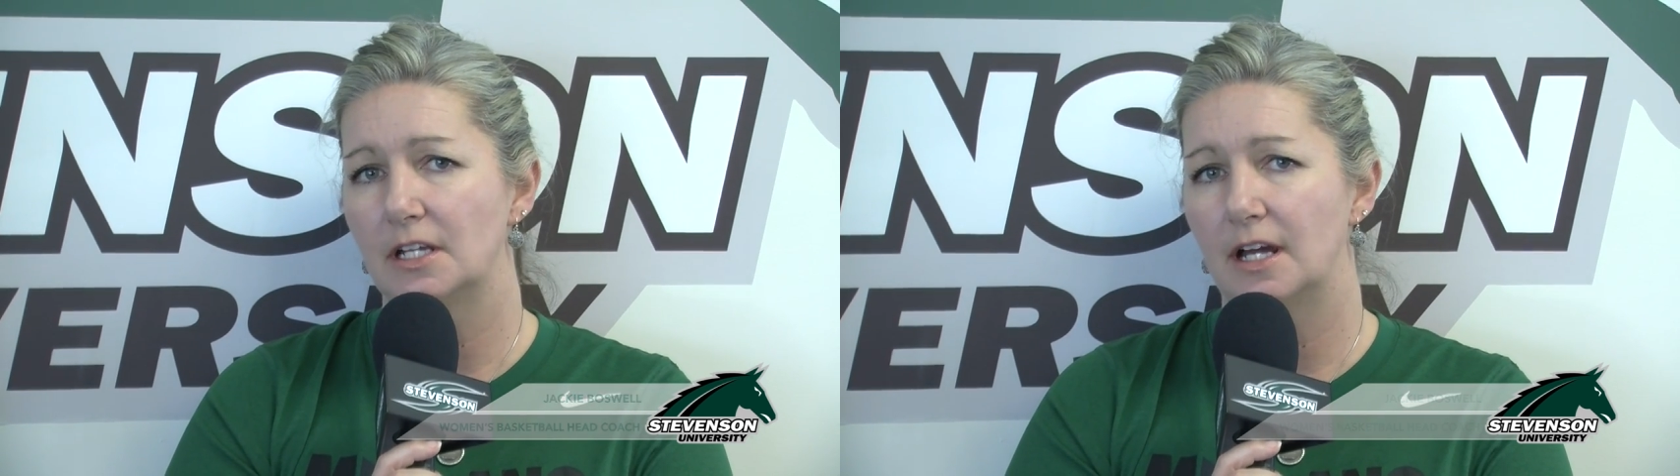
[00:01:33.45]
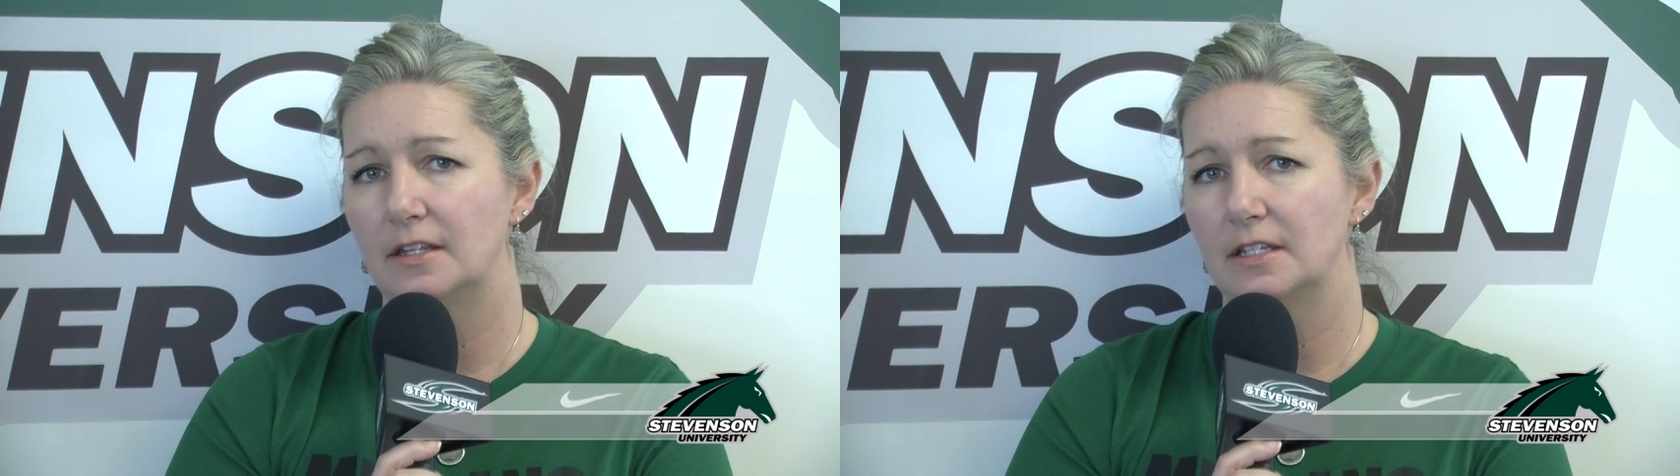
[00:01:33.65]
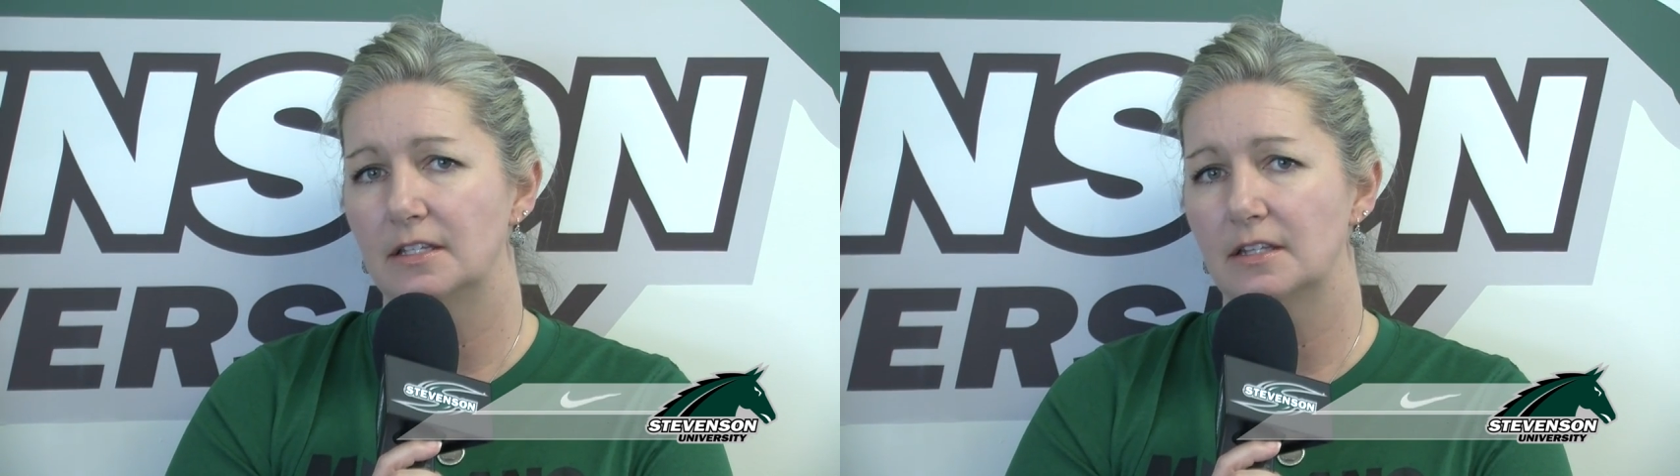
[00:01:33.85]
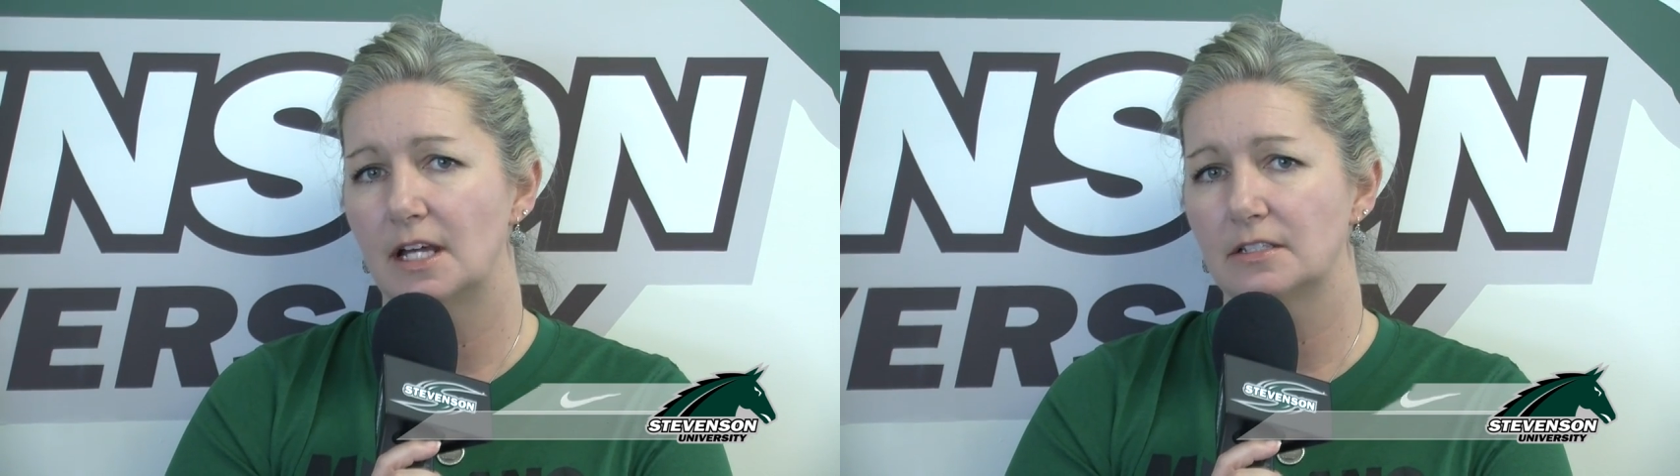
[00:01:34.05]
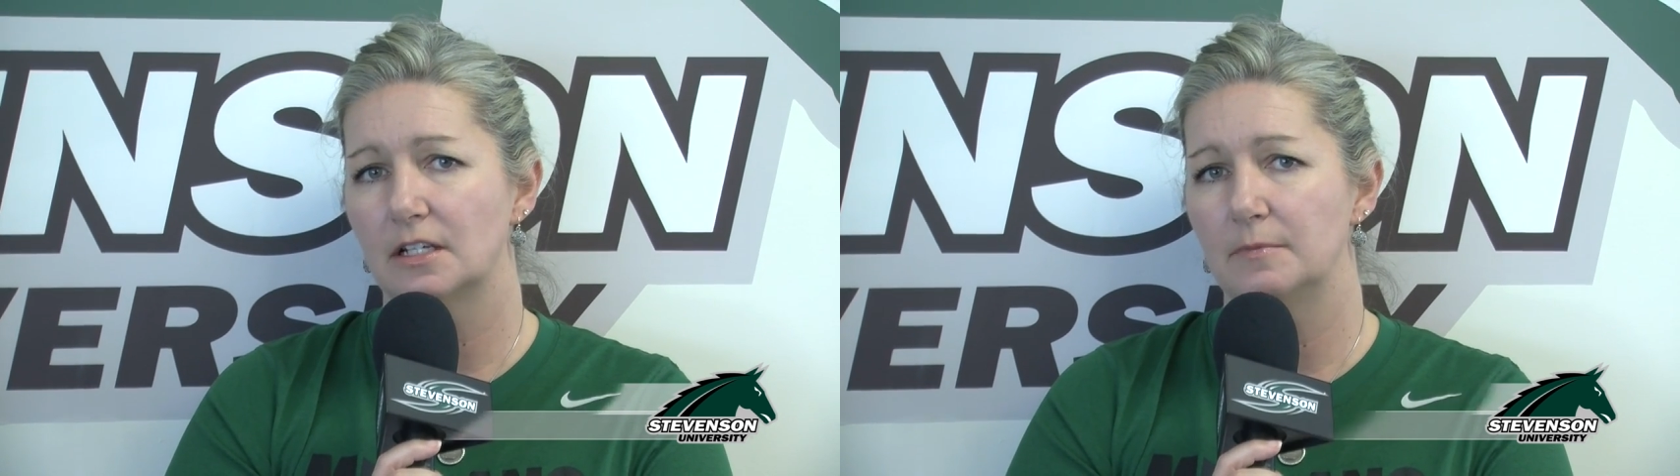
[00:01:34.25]
I think that
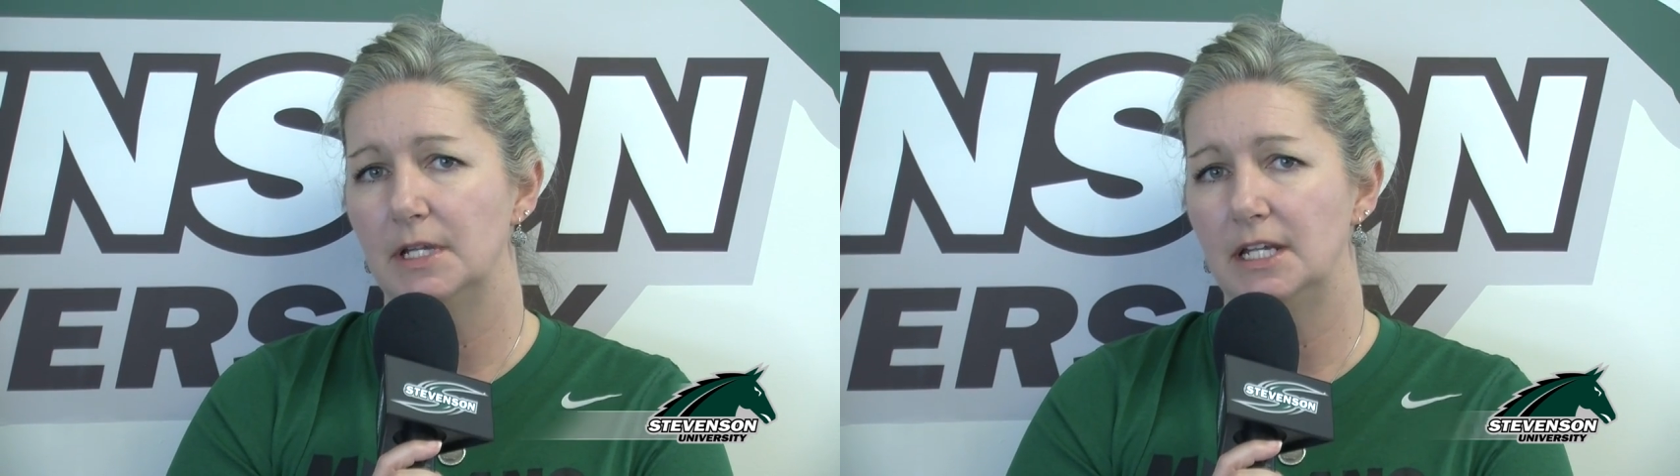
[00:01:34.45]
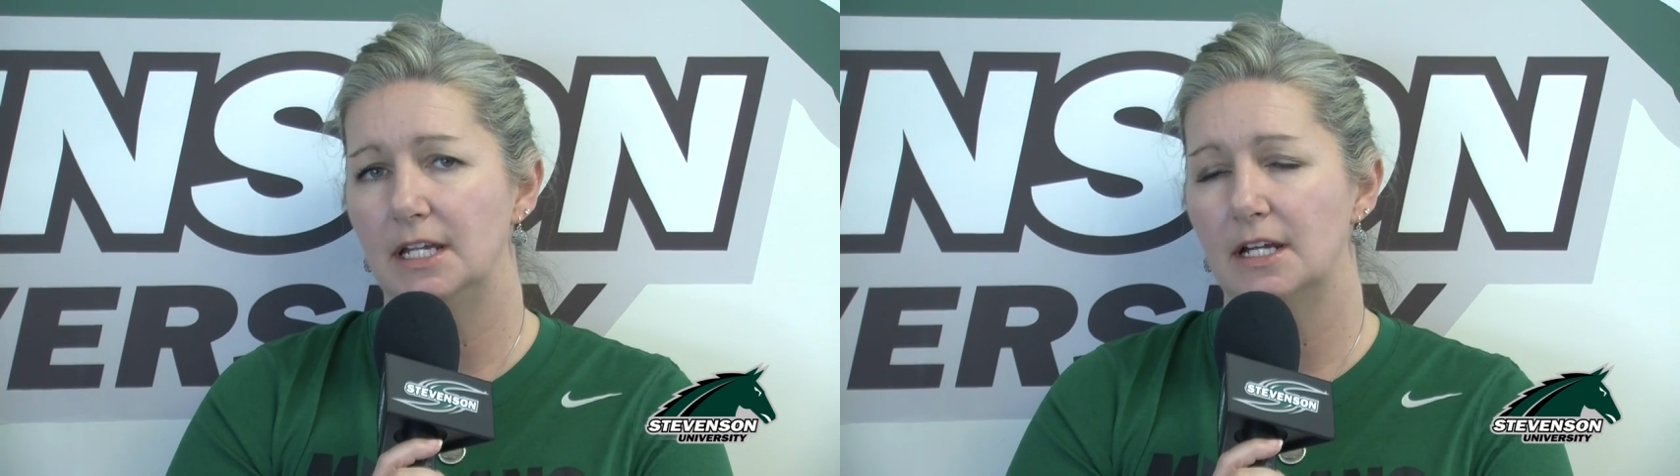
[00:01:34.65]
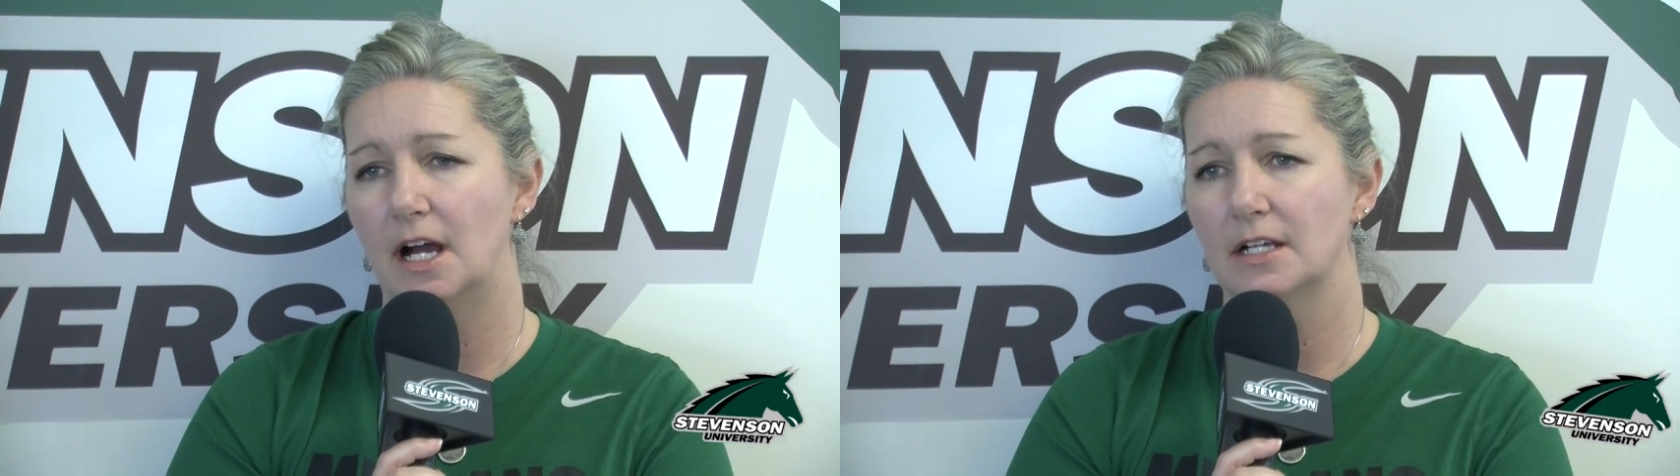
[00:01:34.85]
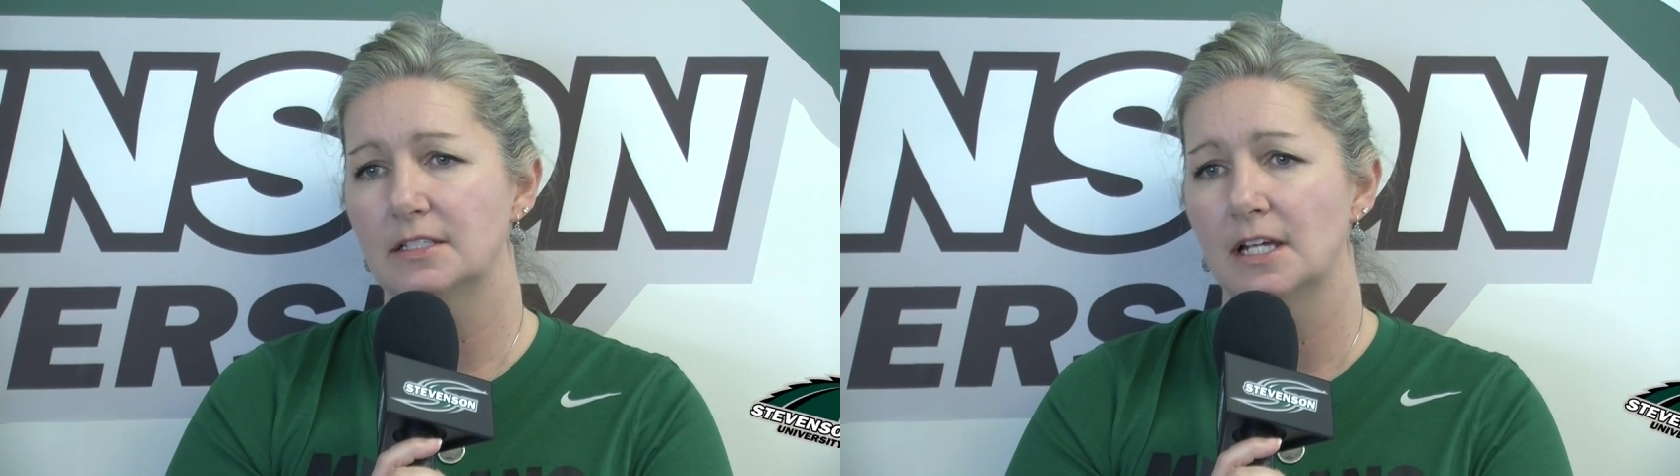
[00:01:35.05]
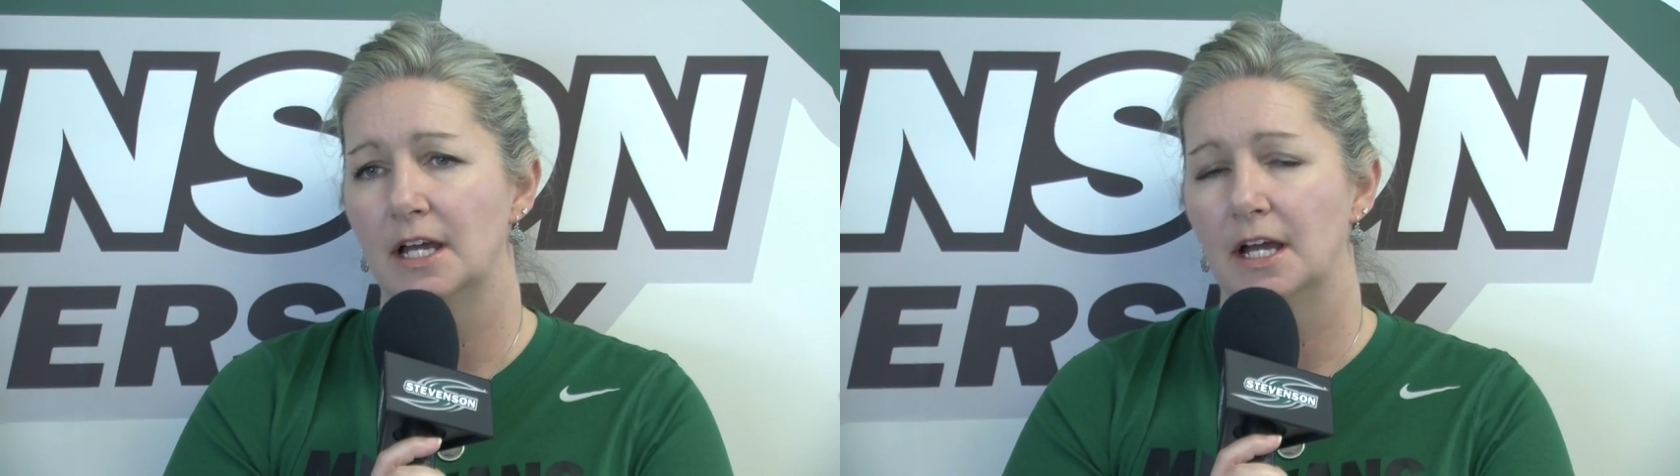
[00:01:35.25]
that's going to be key to us.